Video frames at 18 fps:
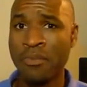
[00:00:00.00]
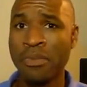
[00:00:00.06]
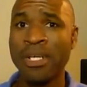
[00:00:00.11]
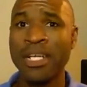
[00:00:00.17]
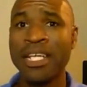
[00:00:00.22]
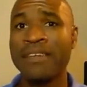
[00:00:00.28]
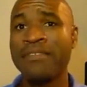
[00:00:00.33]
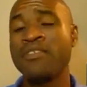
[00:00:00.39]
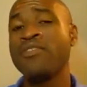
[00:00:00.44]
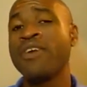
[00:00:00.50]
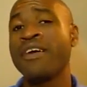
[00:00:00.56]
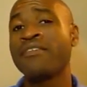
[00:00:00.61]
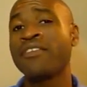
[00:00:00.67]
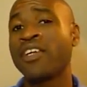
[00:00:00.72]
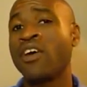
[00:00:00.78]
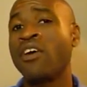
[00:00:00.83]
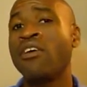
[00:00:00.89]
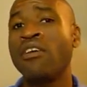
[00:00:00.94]
But if you
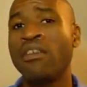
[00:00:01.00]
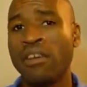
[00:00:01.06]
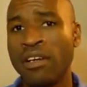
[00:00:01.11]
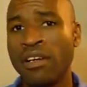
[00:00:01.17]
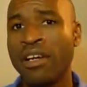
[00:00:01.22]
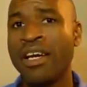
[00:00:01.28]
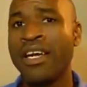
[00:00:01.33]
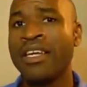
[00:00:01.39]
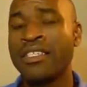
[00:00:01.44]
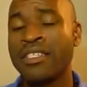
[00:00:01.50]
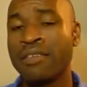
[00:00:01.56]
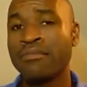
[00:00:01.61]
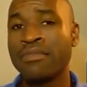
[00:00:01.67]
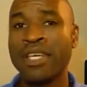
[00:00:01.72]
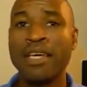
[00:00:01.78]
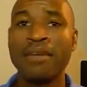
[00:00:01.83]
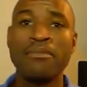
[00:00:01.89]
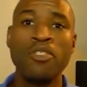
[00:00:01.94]
have a car,
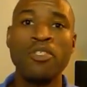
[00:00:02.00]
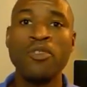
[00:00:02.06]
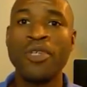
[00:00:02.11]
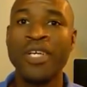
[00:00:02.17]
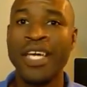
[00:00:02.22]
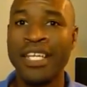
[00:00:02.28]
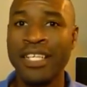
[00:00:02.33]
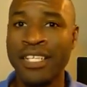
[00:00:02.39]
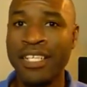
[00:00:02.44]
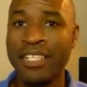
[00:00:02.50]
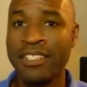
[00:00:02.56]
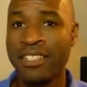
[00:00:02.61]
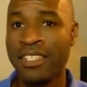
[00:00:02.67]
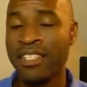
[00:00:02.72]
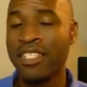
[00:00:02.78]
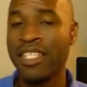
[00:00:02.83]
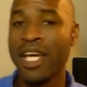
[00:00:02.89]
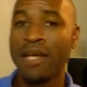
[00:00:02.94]
sometimes you can get
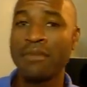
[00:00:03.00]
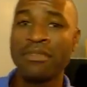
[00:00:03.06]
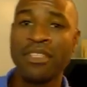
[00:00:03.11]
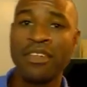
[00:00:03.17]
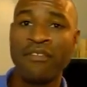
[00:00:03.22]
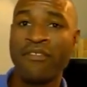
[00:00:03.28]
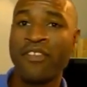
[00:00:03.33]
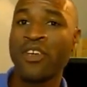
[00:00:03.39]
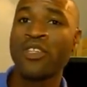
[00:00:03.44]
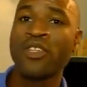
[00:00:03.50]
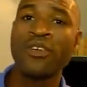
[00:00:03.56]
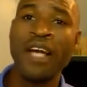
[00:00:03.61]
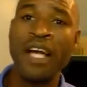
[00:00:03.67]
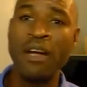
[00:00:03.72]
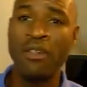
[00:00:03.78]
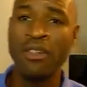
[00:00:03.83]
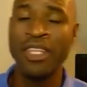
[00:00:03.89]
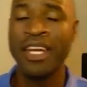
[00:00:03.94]
to the jobs that are
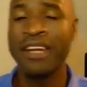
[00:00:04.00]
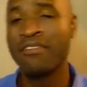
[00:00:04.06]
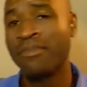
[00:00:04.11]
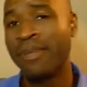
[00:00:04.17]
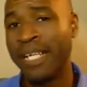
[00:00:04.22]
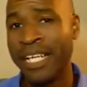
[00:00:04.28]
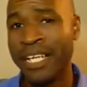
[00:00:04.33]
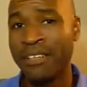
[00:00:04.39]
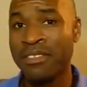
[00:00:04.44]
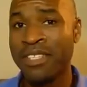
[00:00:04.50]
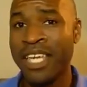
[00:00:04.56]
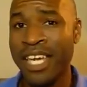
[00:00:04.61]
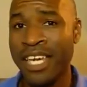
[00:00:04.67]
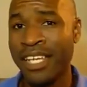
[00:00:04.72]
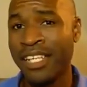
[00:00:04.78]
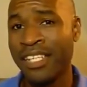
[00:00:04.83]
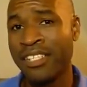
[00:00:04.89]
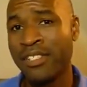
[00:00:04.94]
further out that everybody else
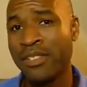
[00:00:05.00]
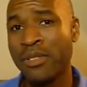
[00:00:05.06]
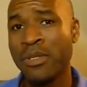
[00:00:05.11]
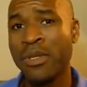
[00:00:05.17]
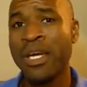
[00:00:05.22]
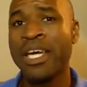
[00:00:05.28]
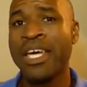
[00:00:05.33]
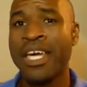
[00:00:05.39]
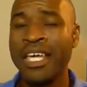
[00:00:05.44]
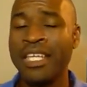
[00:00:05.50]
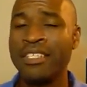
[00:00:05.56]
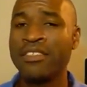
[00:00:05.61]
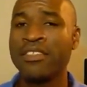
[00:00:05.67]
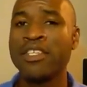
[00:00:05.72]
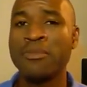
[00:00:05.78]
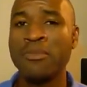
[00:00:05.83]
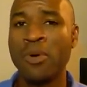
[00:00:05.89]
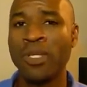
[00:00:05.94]
can't get to, and
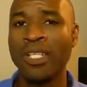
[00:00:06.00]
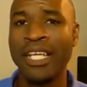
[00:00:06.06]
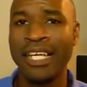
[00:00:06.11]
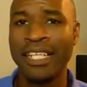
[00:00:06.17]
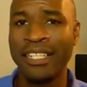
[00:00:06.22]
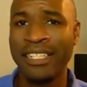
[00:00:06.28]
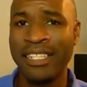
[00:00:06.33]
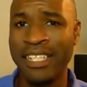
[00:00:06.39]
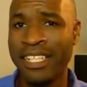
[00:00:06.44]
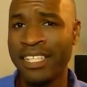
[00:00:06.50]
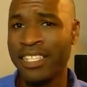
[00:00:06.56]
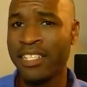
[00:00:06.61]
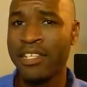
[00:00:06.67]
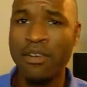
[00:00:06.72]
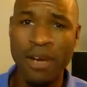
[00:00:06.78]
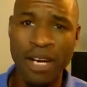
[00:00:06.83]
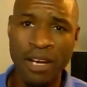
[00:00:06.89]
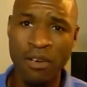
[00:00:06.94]
so you're more likely to get
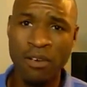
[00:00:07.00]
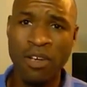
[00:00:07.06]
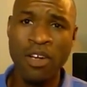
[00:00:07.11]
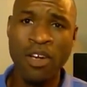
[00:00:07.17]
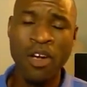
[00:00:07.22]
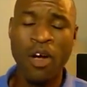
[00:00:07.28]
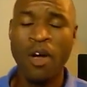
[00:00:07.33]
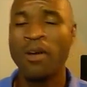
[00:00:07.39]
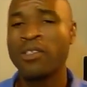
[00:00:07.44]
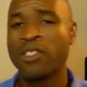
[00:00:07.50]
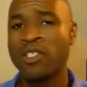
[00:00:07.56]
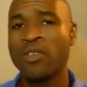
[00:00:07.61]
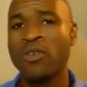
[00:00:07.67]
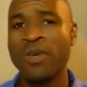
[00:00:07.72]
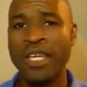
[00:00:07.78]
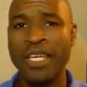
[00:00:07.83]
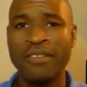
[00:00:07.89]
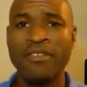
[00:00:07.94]
to go out.
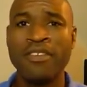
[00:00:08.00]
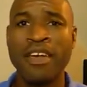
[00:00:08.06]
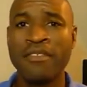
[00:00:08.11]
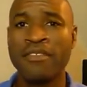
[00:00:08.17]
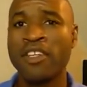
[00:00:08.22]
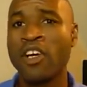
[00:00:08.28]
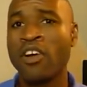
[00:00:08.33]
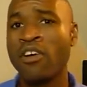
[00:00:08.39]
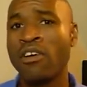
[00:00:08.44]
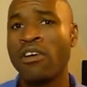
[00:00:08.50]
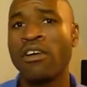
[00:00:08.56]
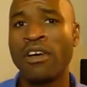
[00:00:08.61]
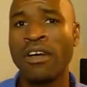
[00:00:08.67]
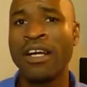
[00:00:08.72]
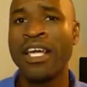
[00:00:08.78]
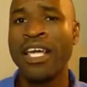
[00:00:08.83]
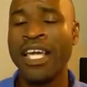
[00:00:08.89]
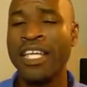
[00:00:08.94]
Also, if you have a
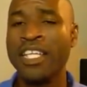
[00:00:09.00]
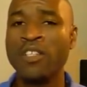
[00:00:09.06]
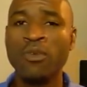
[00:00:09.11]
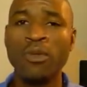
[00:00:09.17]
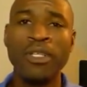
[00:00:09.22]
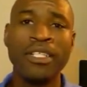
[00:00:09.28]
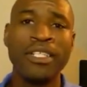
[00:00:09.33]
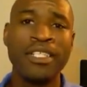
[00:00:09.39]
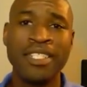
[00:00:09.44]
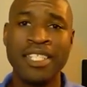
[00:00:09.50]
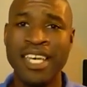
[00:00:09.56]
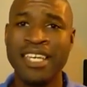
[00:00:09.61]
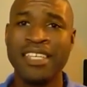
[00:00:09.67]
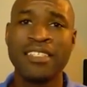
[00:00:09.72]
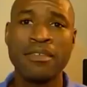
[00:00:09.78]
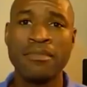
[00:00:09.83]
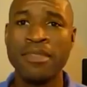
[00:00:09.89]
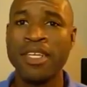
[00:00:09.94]
car and you're willing to
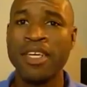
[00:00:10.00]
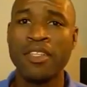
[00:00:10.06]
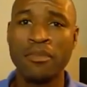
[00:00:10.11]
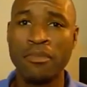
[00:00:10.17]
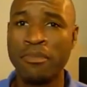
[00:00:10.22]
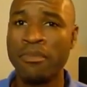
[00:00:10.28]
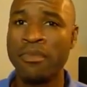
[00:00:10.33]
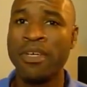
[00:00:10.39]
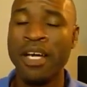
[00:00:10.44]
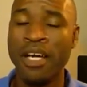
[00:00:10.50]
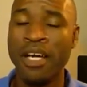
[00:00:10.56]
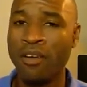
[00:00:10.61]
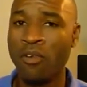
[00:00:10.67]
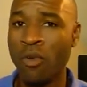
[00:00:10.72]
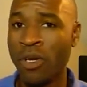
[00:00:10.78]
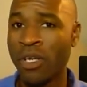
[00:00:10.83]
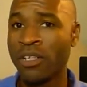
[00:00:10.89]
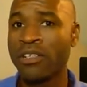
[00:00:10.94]
take some of the other
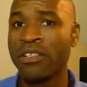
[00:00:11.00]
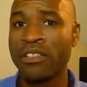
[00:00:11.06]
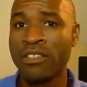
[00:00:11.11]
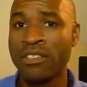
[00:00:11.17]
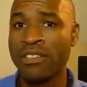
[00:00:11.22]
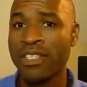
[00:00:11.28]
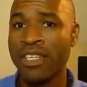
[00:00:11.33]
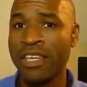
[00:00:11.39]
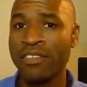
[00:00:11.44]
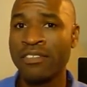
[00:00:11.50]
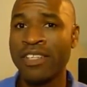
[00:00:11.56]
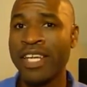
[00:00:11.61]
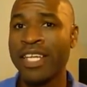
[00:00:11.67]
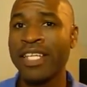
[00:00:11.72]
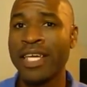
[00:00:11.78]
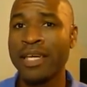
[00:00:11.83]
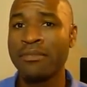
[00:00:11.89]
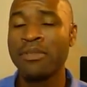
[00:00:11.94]
workers, the other
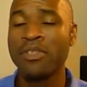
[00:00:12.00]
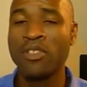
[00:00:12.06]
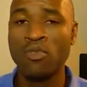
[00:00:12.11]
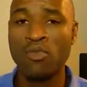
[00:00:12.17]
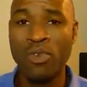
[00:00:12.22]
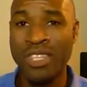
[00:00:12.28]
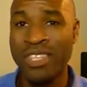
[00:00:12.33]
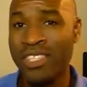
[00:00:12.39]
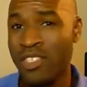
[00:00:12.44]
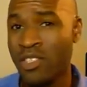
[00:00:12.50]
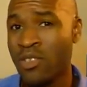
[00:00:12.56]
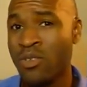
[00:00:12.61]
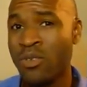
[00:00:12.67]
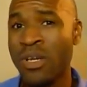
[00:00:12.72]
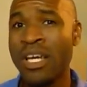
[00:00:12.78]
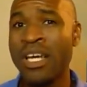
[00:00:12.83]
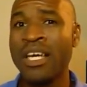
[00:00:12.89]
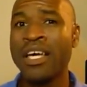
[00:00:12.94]
day laborers with
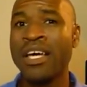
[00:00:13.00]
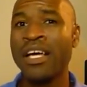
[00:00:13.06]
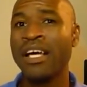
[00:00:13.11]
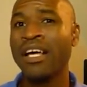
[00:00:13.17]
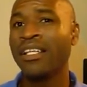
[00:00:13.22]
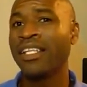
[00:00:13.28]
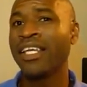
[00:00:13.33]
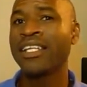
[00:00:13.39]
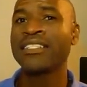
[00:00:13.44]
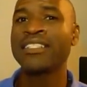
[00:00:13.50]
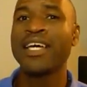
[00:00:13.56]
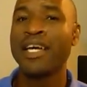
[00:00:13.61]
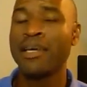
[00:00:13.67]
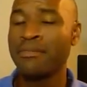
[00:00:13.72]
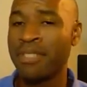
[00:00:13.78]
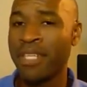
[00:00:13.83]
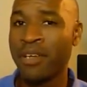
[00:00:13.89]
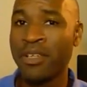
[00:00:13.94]
you, a lot of
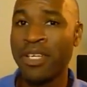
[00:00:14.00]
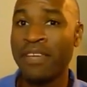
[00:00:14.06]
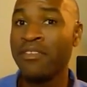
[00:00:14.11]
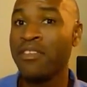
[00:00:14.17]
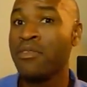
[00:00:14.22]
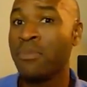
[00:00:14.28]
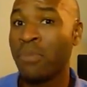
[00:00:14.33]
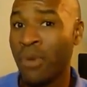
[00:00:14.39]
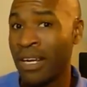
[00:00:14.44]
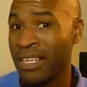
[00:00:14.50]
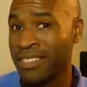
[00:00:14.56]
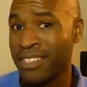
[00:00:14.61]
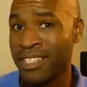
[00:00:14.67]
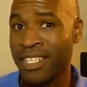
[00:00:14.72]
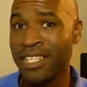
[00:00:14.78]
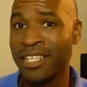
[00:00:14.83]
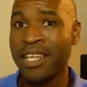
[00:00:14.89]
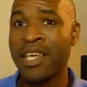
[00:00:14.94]
times that'll give you
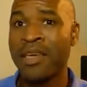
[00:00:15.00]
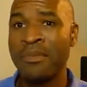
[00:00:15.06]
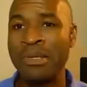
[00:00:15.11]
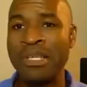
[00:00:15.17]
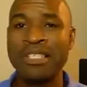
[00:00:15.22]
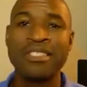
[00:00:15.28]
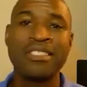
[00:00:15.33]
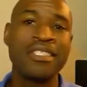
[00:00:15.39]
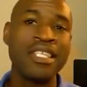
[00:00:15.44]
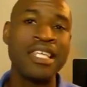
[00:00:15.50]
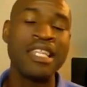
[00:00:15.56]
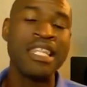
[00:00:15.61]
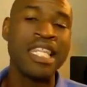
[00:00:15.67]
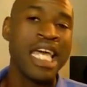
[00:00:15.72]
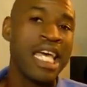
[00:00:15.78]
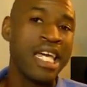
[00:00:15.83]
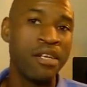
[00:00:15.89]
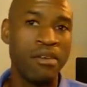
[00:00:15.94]
precedent, because
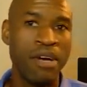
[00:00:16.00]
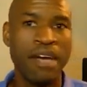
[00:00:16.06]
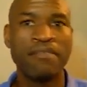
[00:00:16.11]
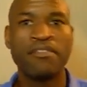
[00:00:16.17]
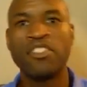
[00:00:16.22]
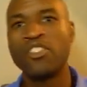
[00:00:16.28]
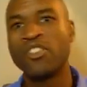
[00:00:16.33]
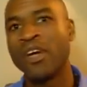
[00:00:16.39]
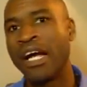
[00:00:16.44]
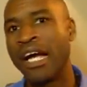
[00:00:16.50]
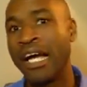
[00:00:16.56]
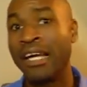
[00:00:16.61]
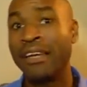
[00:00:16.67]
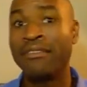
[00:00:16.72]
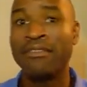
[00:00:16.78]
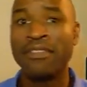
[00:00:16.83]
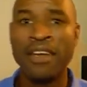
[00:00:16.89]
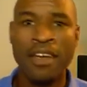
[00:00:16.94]
then they don't have to
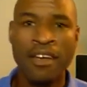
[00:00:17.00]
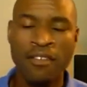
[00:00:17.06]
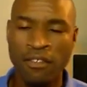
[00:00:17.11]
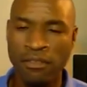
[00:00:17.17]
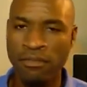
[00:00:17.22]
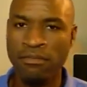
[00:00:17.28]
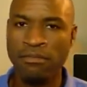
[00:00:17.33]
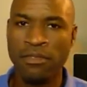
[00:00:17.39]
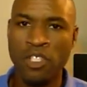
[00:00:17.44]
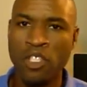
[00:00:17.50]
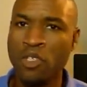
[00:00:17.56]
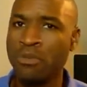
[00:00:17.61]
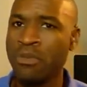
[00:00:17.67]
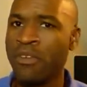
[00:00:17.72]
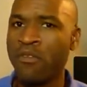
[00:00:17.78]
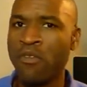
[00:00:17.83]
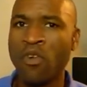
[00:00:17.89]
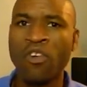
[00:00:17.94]
drive
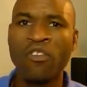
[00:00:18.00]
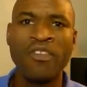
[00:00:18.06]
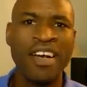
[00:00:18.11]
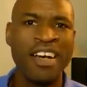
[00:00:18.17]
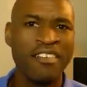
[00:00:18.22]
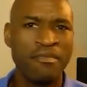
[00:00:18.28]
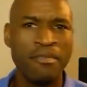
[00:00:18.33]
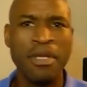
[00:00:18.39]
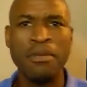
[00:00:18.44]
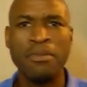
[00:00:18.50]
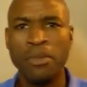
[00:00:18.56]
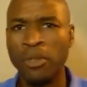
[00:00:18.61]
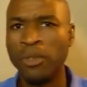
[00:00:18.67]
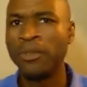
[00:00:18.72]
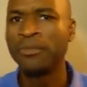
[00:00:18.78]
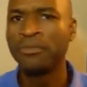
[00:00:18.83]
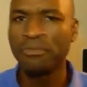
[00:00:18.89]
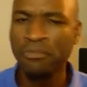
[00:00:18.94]
4 or 5
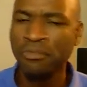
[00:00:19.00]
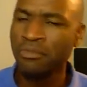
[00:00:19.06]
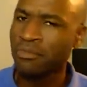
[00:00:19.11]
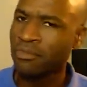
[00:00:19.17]
people